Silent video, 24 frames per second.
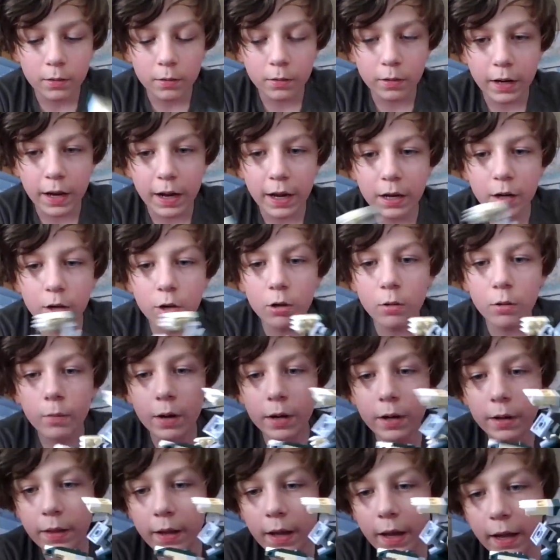angle one
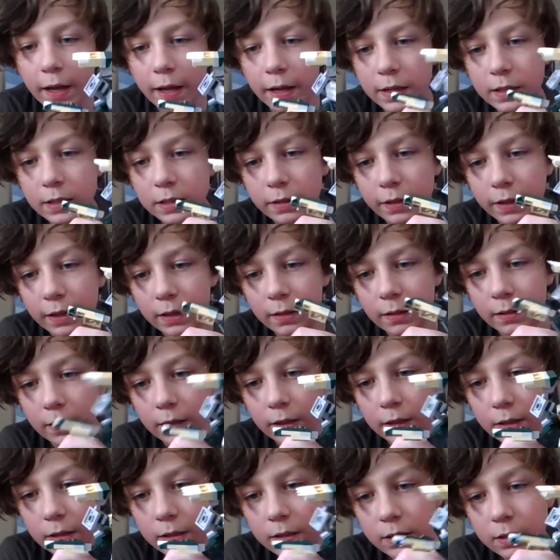of the heads like
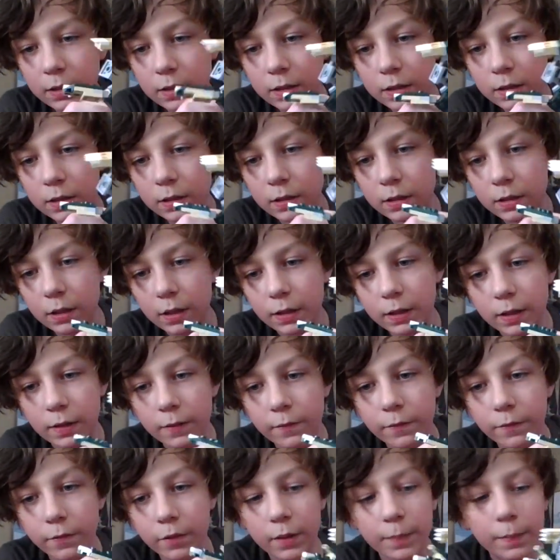this, and then
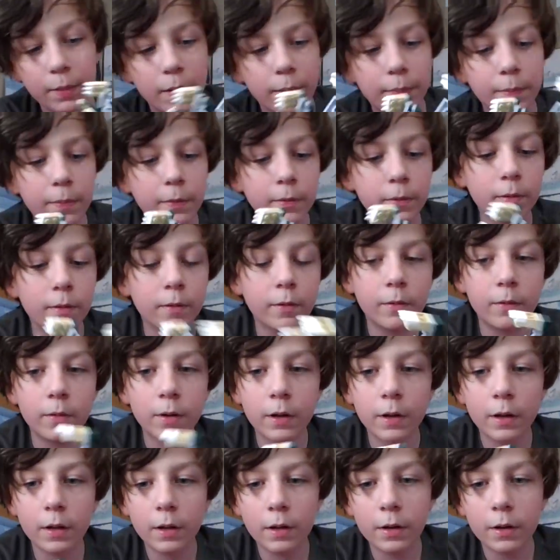flip up
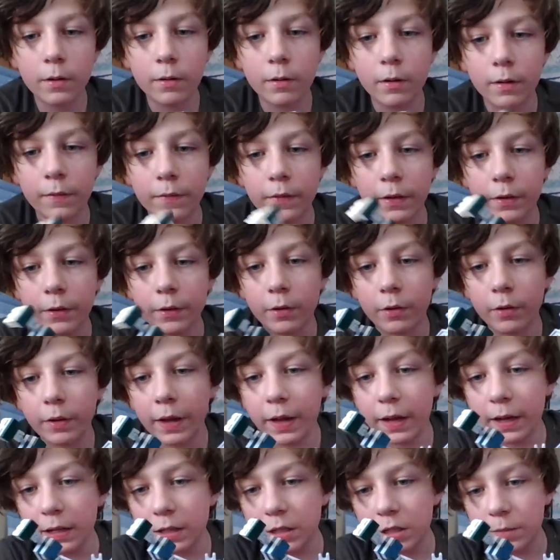one of the little
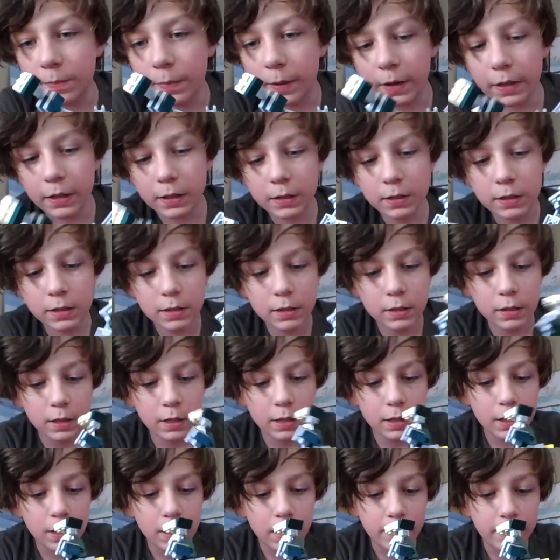head spikes.
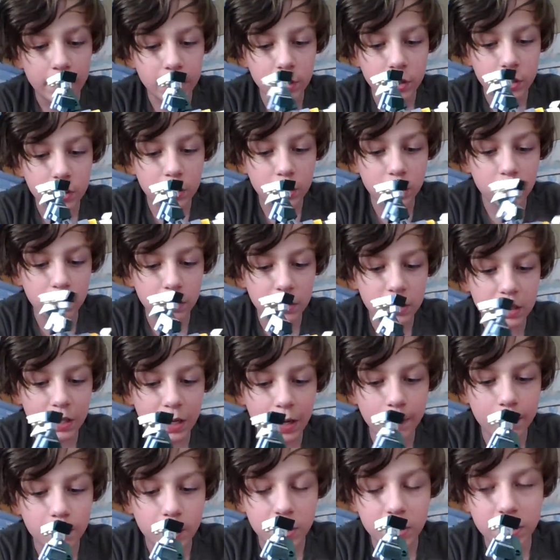And then just do the
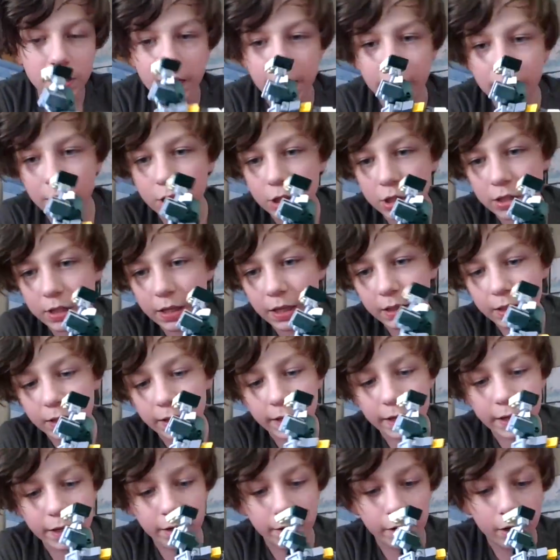same, just take the
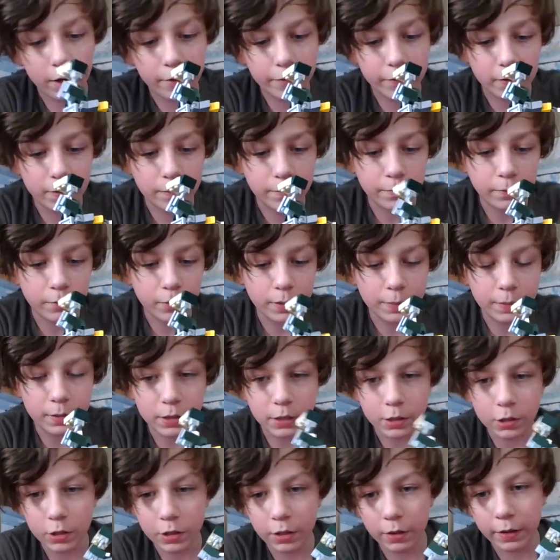head off and
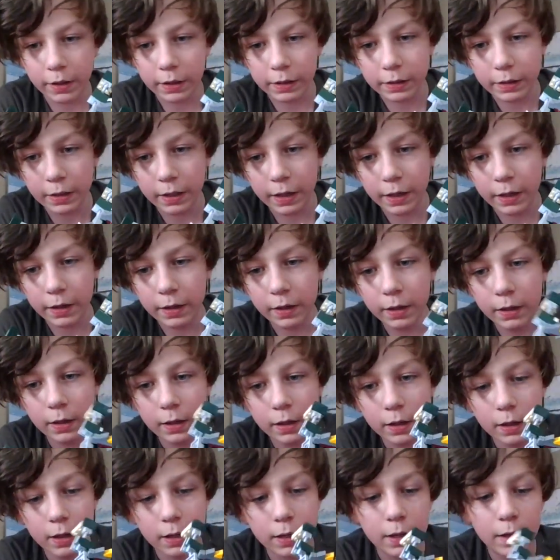reposition it like that.
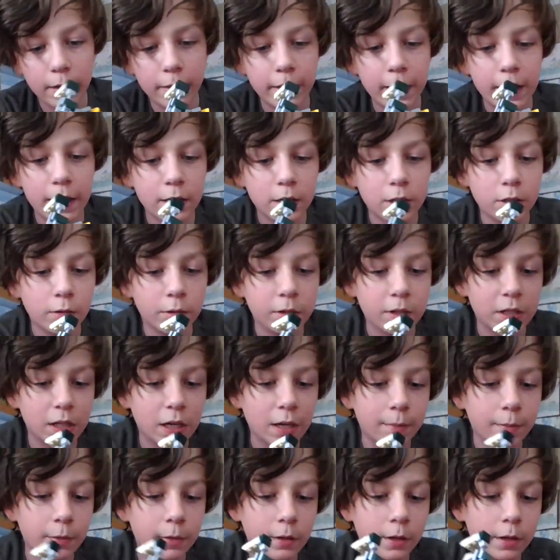Then do the
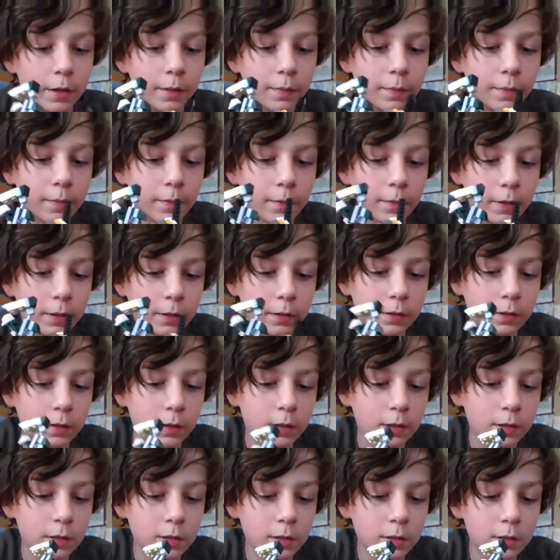same thing, like
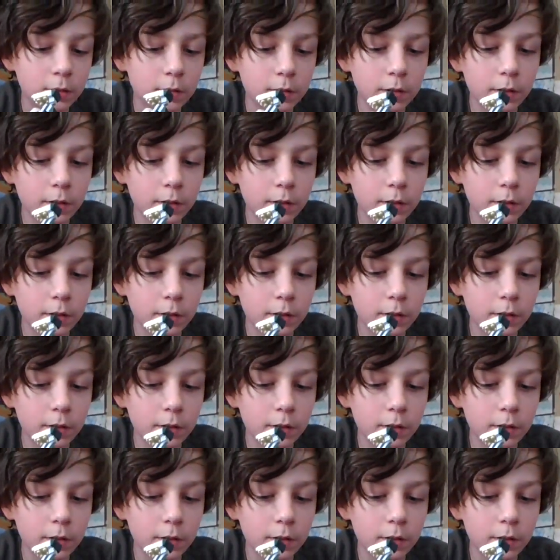this.